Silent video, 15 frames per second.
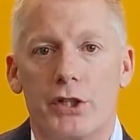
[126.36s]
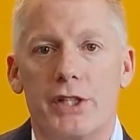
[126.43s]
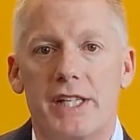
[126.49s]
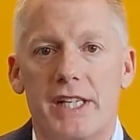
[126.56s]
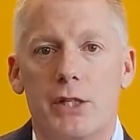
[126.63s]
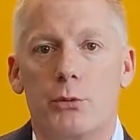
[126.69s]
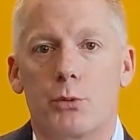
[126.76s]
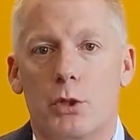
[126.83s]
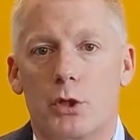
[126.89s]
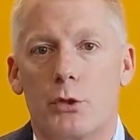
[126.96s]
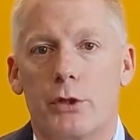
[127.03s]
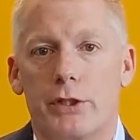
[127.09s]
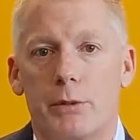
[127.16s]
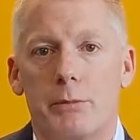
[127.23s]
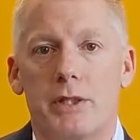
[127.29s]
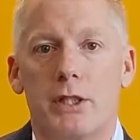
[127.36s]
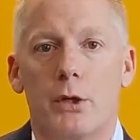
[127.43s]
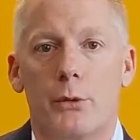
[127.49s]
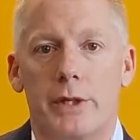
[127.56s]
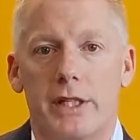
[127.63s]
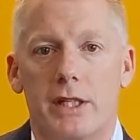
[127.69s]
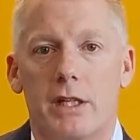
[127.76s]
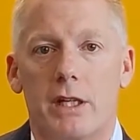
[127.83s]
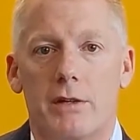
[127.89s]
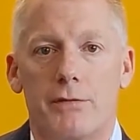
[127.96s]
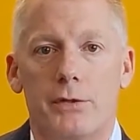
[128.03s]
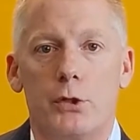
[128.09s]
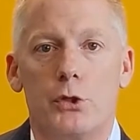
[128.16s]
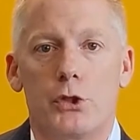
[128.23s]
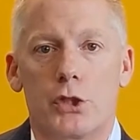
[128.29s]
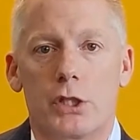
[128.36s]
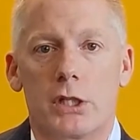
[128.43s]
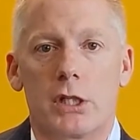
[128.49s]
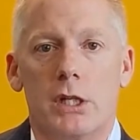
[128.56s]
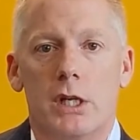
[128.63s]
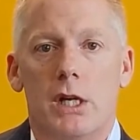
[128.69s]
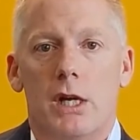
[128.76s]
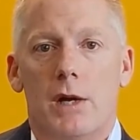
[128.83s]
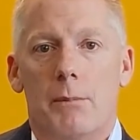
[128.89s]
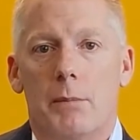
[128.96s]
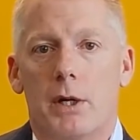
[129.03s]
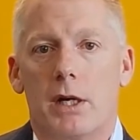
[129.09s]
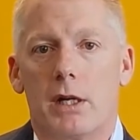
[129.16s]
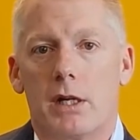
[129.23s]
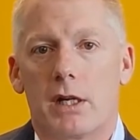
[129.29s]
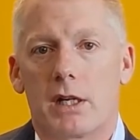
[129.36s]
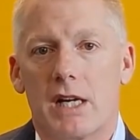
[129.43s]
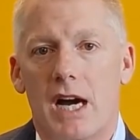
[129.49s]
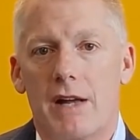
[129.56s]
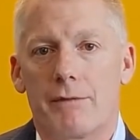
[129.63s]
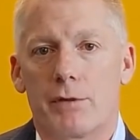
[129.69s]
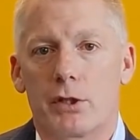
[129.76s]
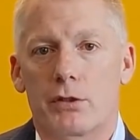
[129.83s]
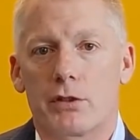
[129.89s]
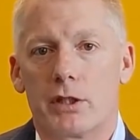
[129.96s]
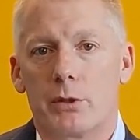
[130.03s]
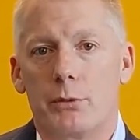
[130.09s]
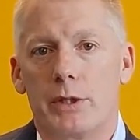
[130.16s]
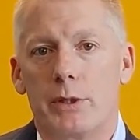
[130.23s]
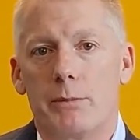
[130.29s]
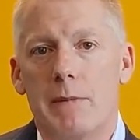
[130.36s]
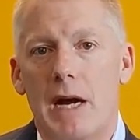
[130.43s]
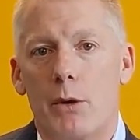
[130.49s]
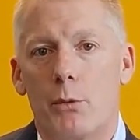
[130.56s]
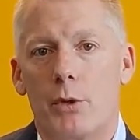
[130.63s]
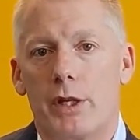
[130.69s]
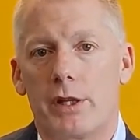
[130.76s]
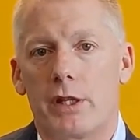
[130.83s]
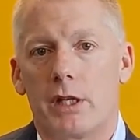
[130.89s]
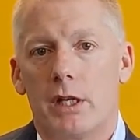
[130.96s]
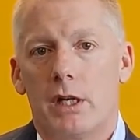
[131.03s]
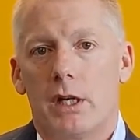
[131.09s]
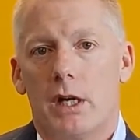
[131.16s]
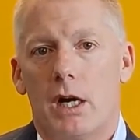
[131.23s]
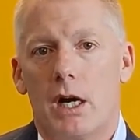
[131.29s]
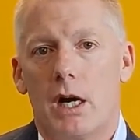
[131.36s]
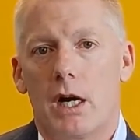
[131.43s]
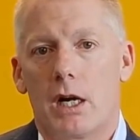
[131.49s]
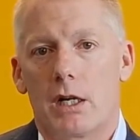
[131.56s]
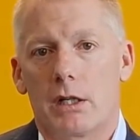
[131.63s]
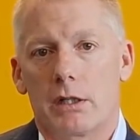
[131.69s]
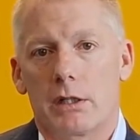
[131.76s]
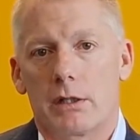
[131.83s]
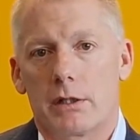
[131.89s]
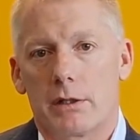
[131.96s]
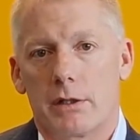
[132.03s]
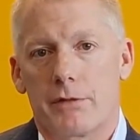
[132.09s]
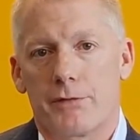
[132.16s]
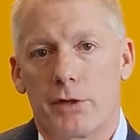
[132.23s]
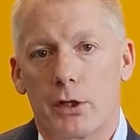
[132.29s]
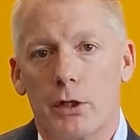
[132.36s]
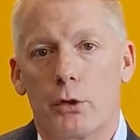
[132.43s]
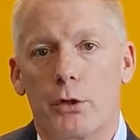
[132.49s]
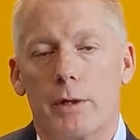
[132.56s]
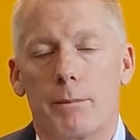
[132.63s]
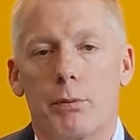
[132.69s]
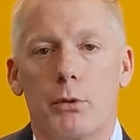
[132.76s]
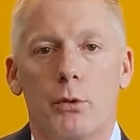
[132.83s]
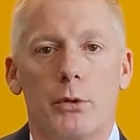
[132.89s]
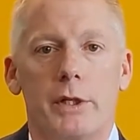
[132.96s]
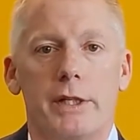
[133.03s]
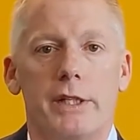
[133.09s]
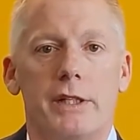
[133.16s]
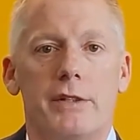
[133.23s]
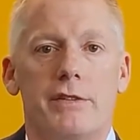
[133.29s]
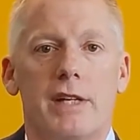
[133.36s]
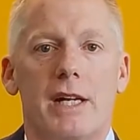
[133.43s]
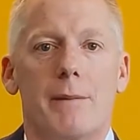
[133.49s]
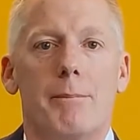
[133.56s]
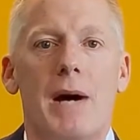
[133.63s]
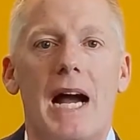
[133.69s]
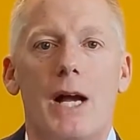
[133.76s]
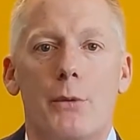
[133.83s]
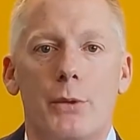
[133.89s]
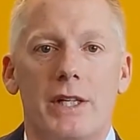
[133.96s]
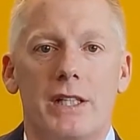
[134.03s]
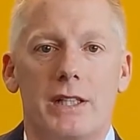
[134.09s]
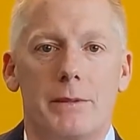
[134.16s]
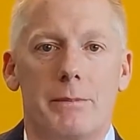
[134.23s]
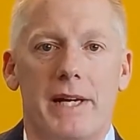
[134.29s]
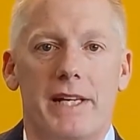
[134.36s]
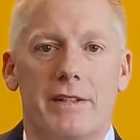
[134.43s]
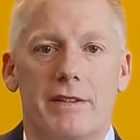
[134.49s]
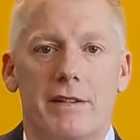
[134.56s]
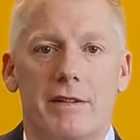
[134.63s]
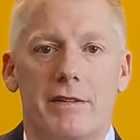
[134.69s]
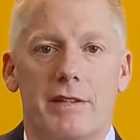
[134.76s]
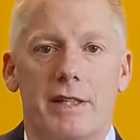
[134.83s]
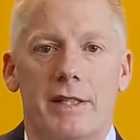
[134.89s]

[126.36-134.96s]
their needs were going to be going into the future. But conversely, we met with our furloughed employees on a bi-weekly basis.